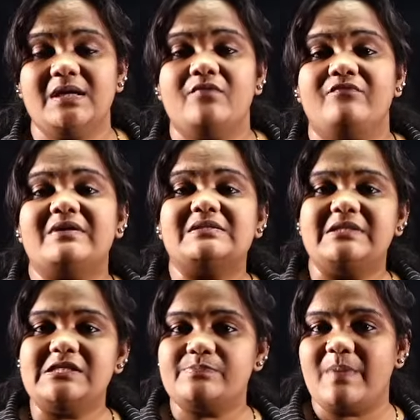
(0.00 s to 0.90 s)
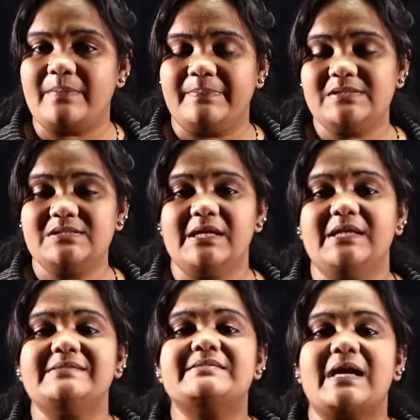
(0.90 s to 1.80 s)
For this purpose, it
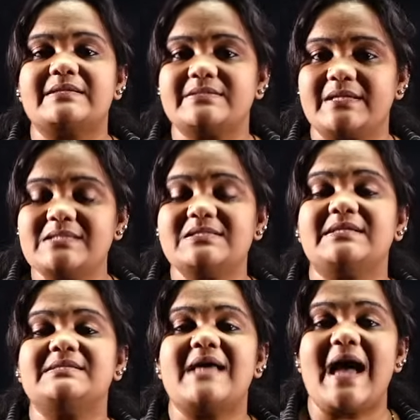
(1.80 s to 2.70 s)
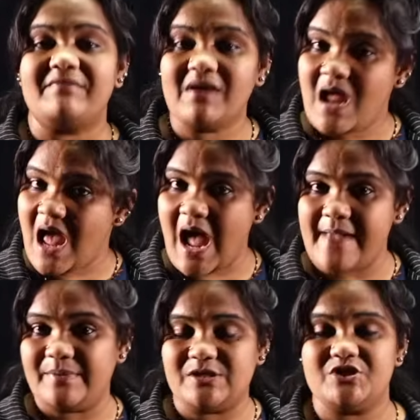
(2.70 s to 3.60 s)
is considered as it is having high
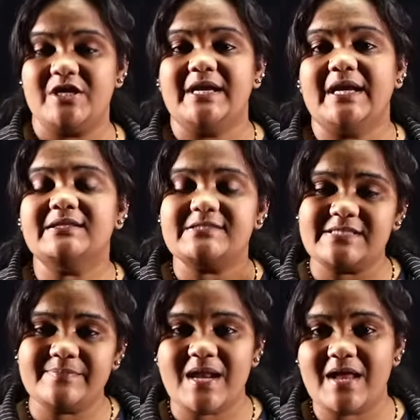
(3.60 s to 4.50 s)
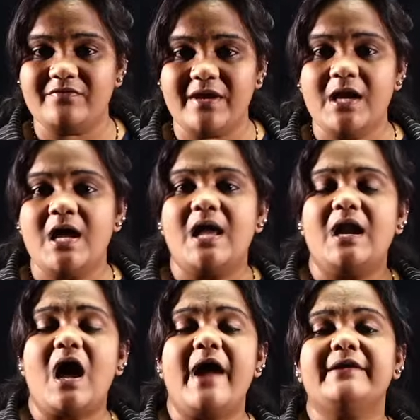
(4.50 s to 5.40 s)
pitch. In the similar way,
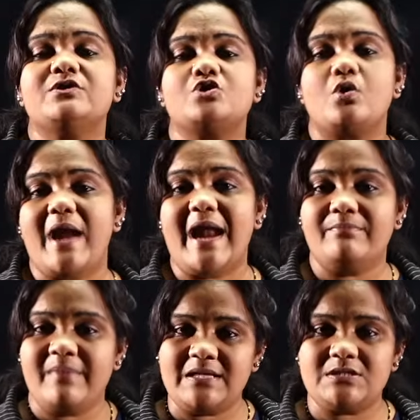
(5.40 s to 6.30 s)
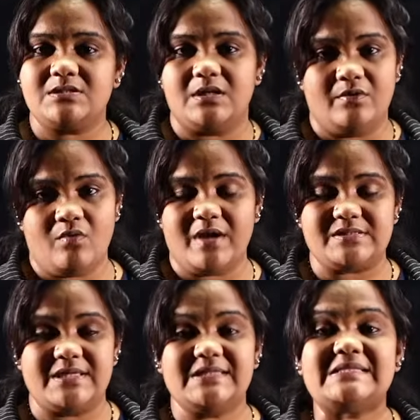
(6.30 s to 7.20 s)
lion's roar and men's voice,
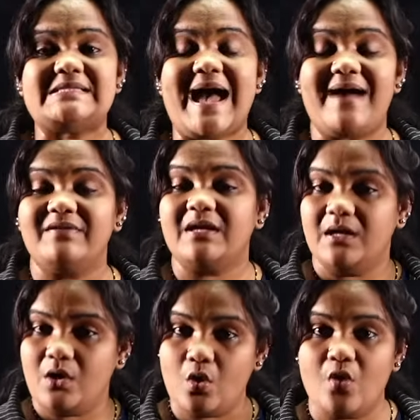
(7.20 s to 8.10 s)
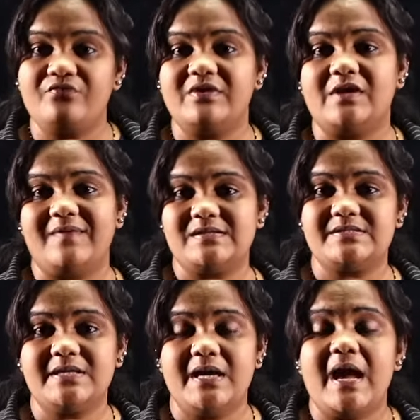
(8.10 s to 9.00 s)
it is having low
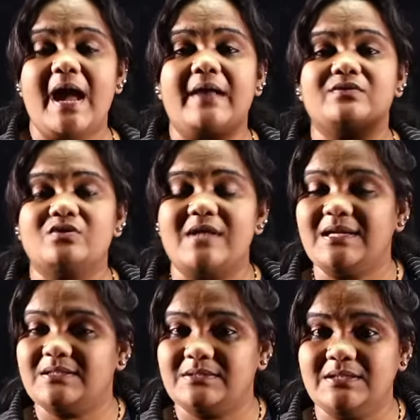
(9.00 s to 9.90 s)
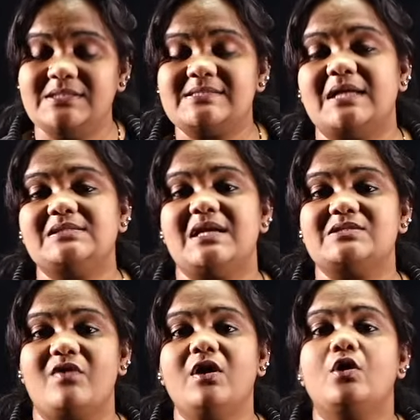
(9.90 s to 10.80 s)
frequency, so that it is considered as
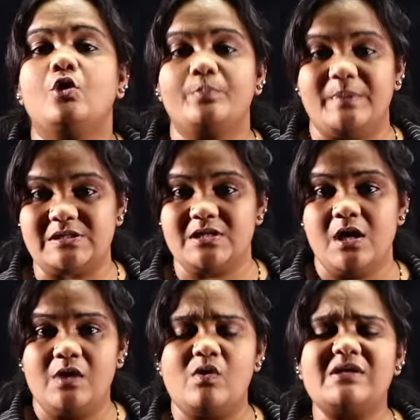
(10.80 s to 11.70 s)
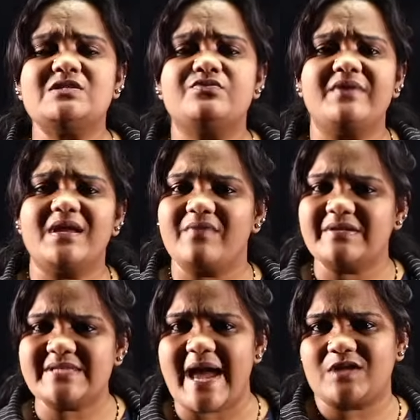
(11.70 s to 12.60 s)
what? Low pitch. What is
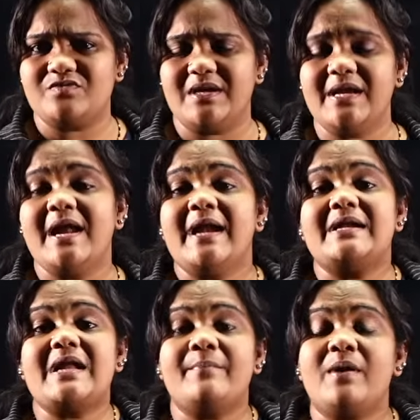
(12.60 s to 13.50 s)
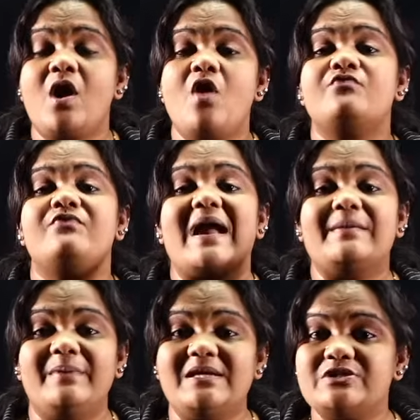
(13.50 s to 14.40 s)
frequency actually? Number of
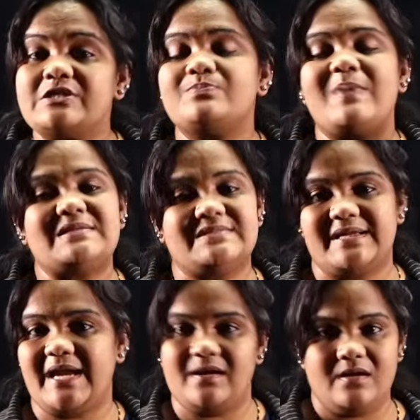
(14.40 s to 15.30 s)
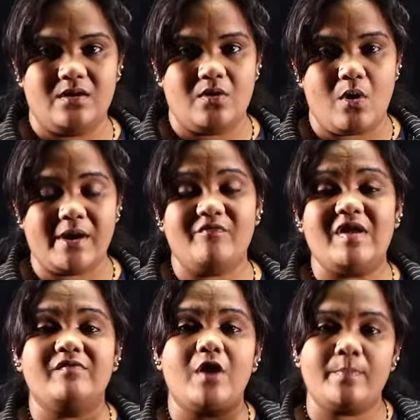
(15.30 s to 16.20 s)
vibrations per second. Okay, when
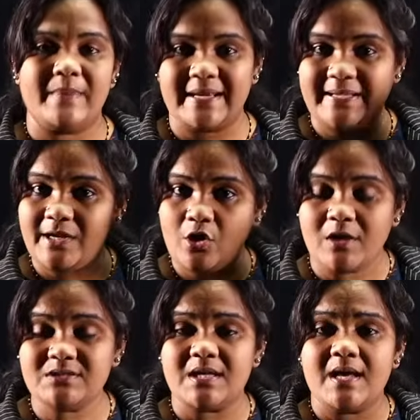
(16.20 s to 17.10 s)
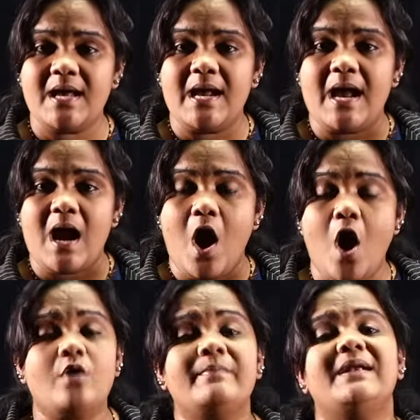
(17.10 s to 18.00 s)
we are making noise,
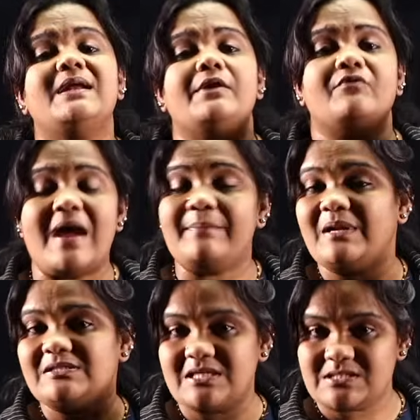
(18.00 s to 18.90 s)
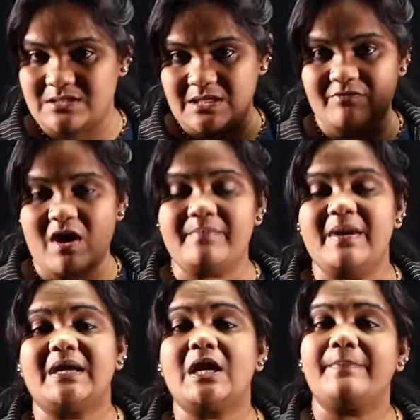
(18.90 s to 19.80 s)
how many vibrations we are
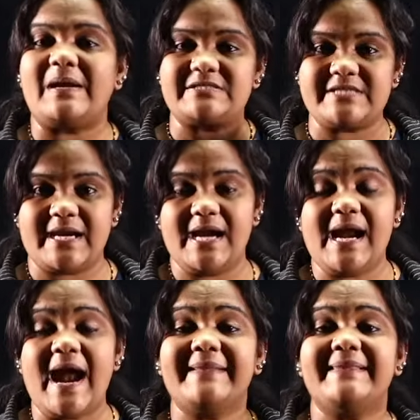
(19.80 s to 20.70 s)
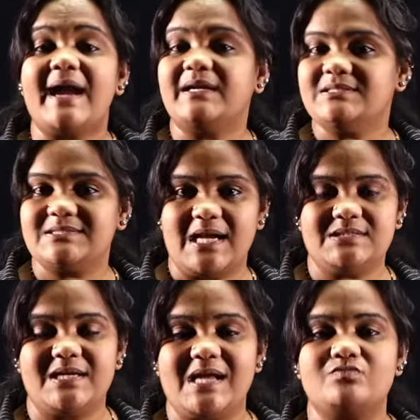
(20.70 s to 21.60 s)
making per second, and that is
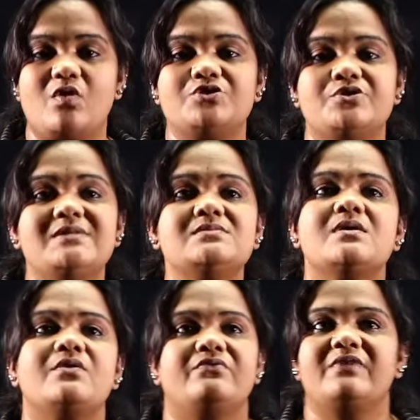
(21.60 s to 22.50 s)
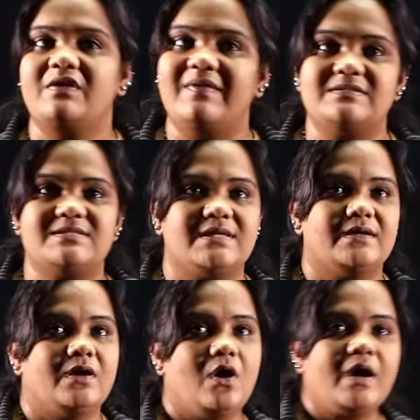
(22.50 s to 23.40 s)
considered as what, students? Frequency.
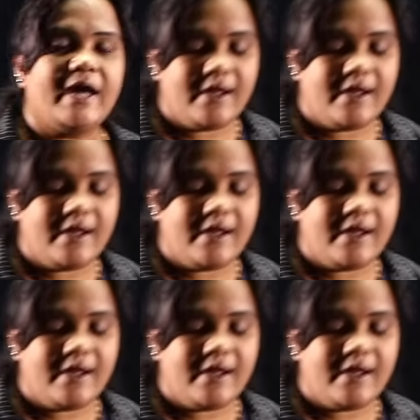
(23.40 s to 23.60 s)
Okay.